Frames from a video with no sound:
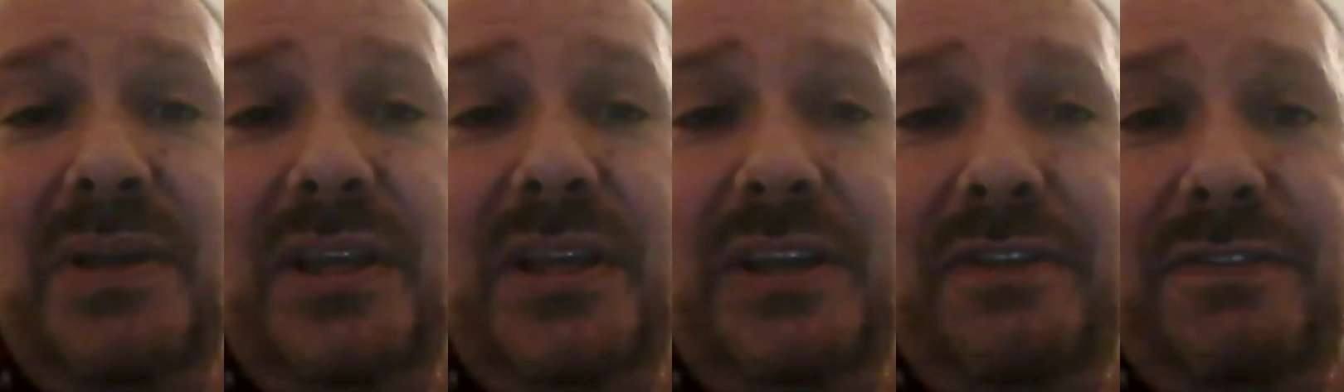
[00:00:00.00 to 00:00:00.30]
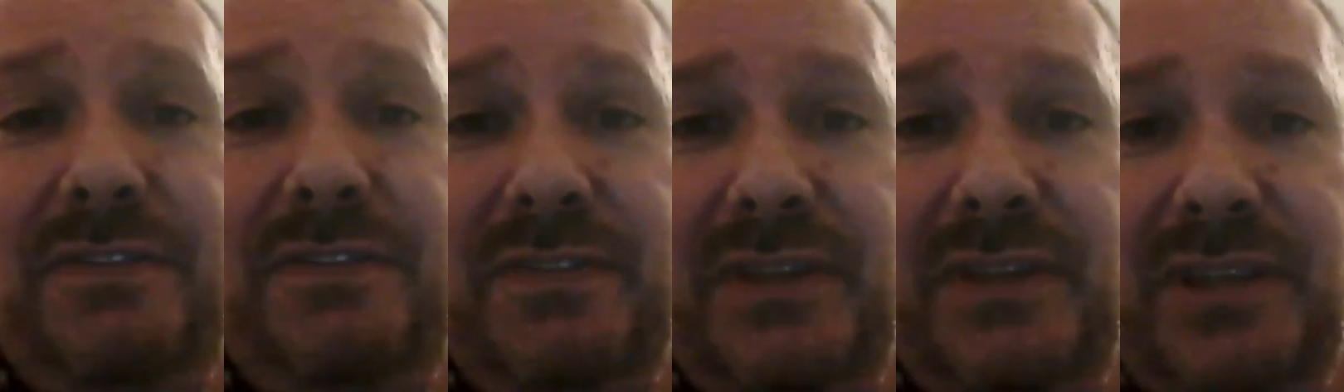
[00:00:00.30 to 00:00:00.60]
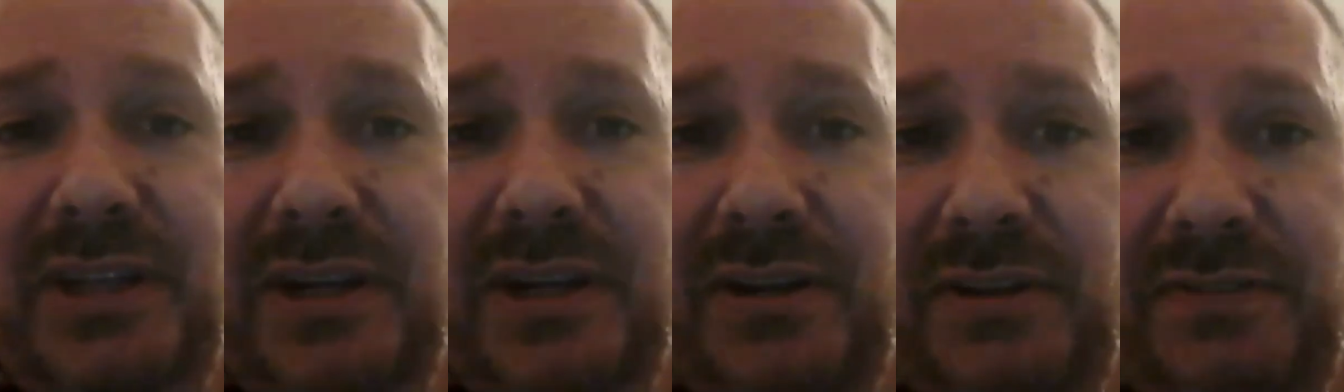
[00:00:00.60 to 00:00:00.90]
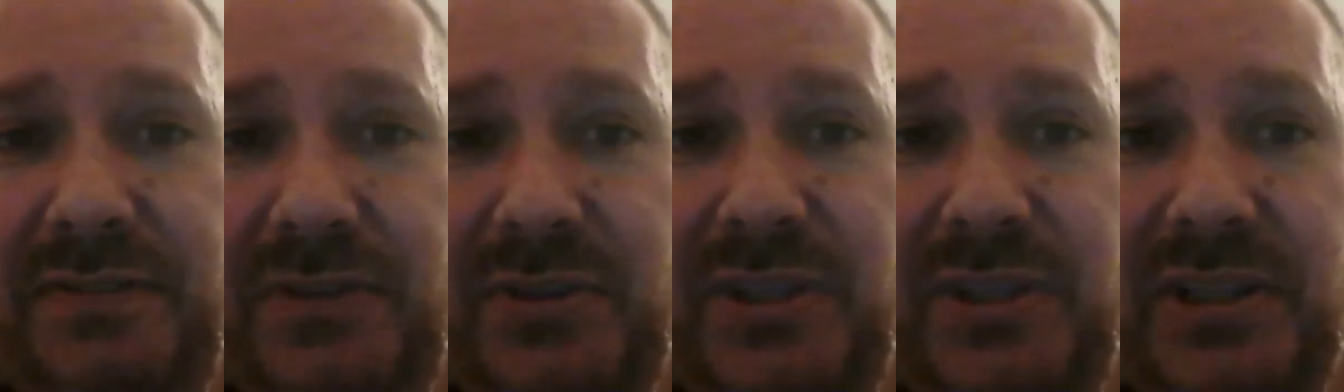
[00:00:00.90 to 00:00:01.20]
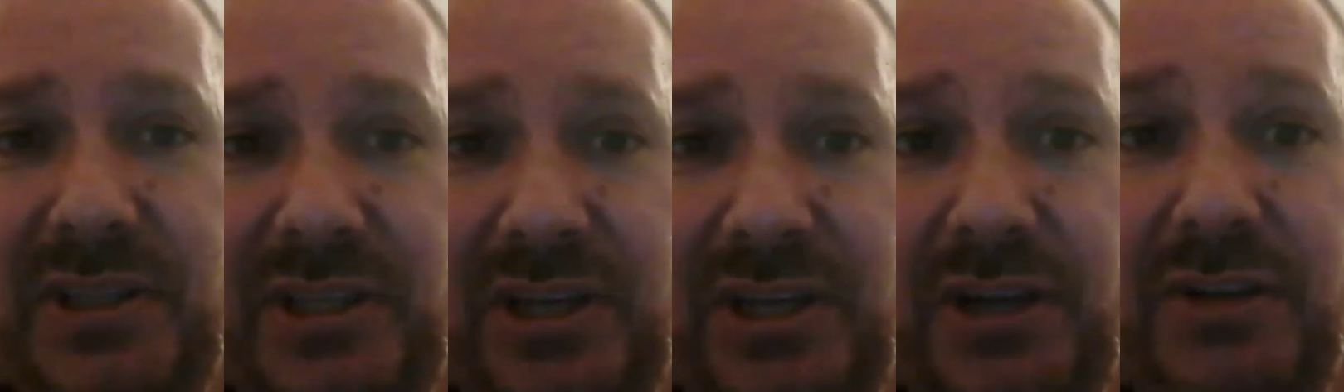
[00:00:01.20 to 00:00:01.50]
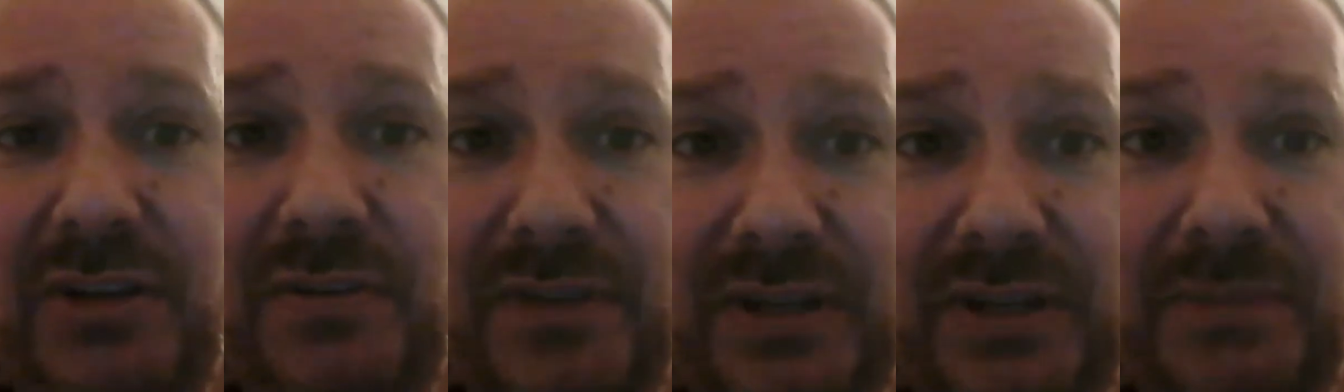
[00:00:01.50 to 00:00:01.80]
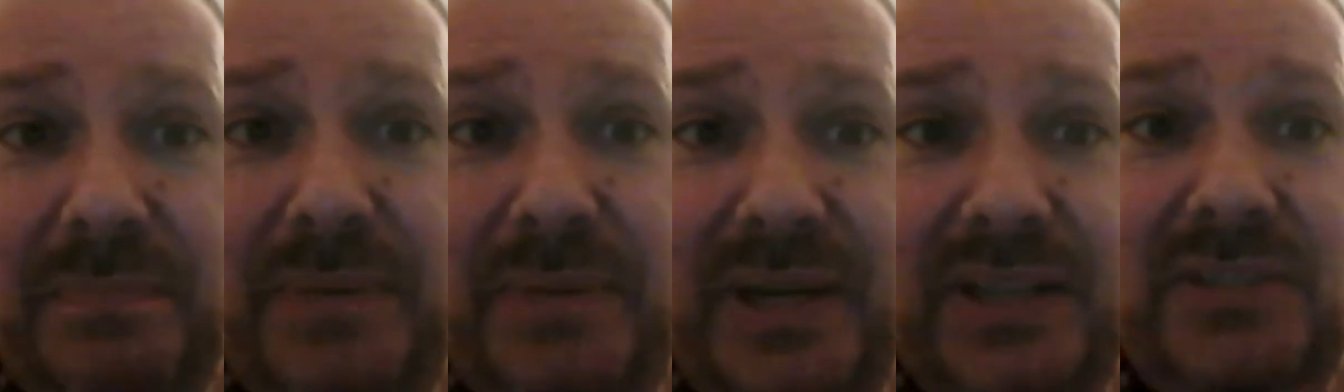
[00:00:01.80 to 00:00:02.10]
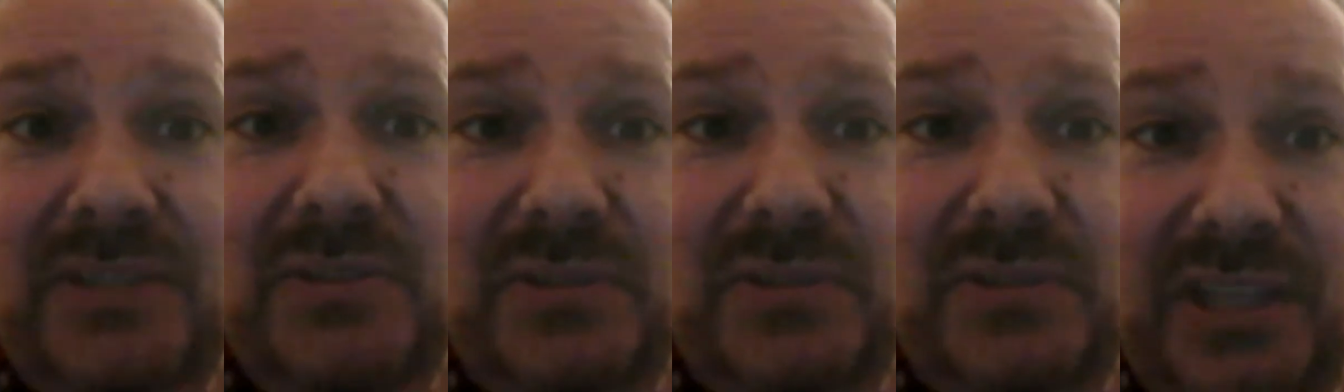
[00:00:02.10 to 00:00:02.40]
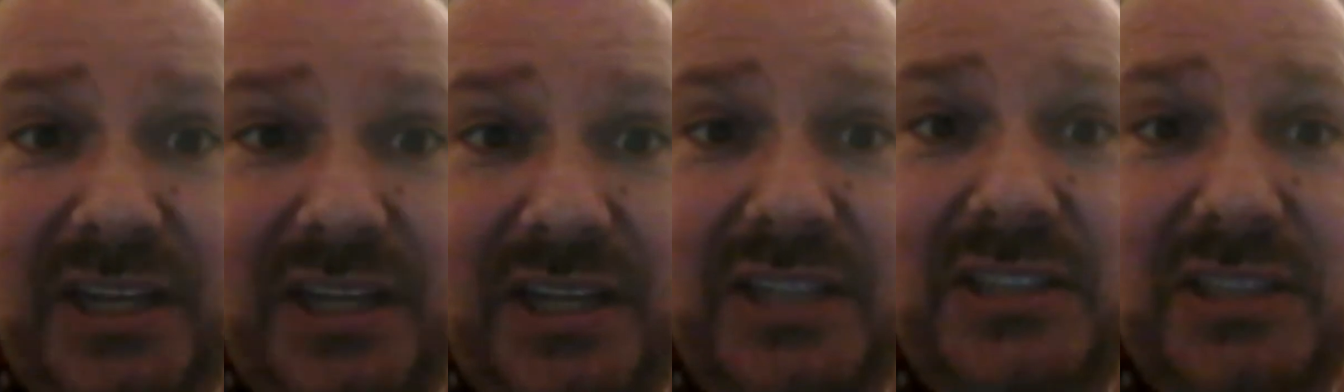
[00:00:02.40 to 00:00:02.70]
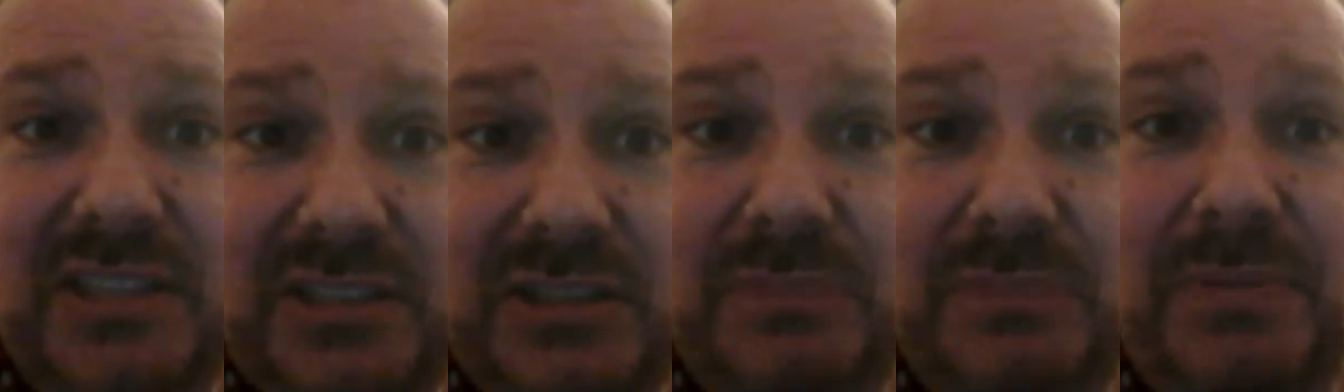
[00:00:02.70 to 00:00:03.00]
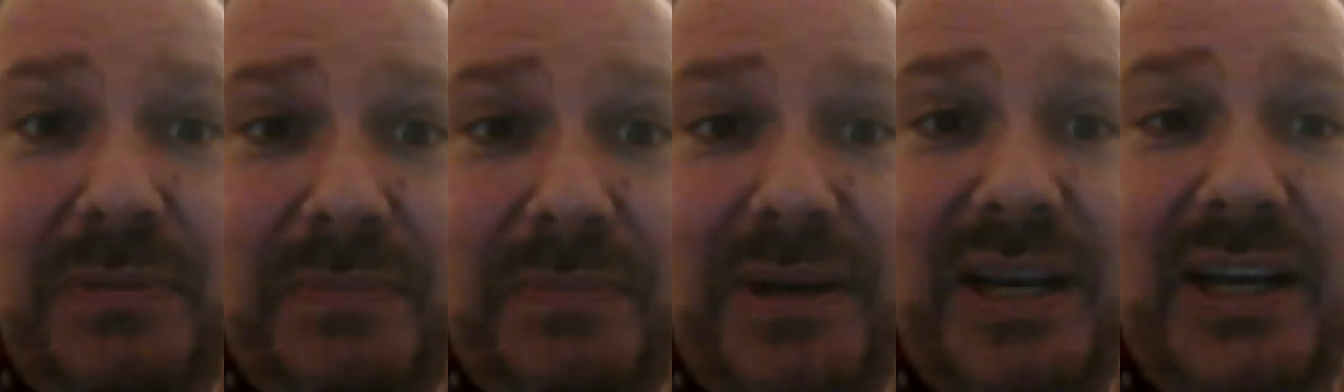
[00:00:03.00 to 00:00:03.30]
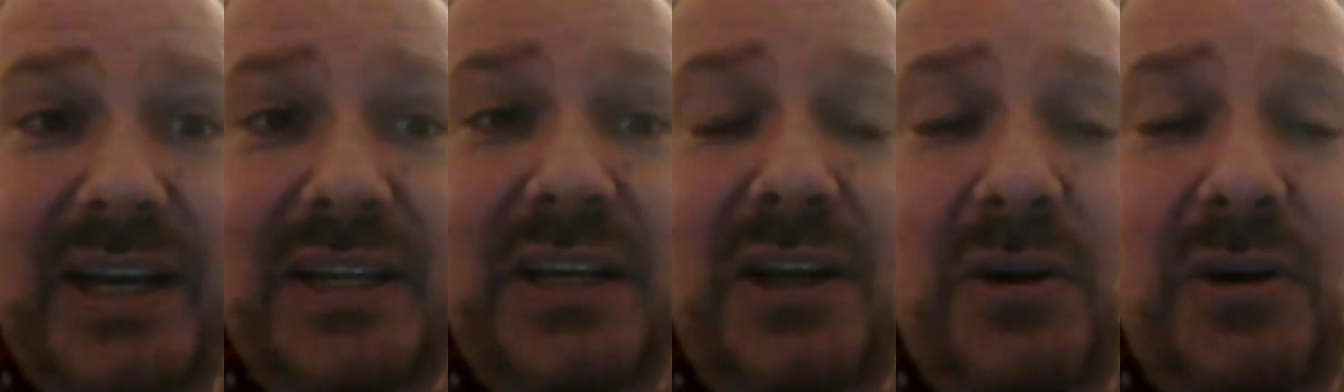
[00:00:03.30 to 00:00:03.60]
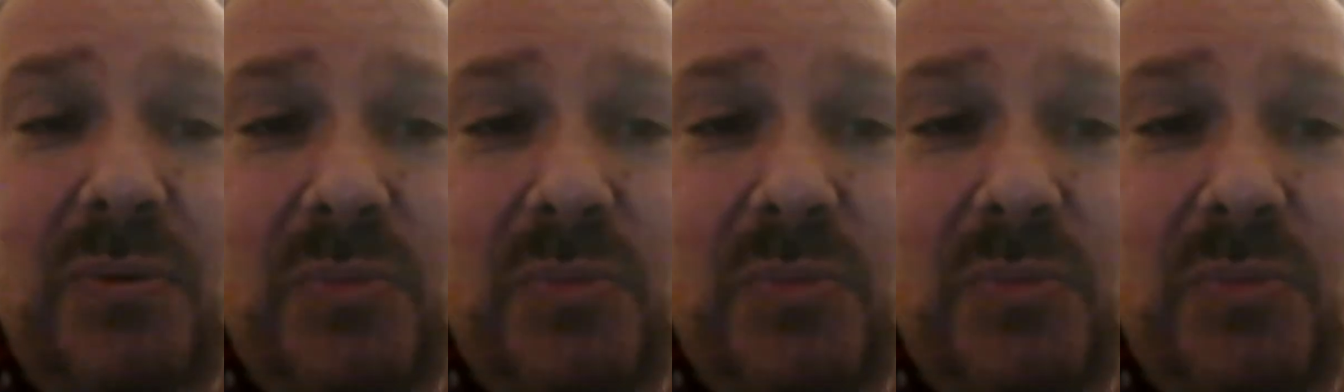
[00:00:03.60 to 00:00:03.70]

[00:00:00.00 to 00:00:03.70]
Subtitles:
If you think the COVID impact on the NHS has been bad,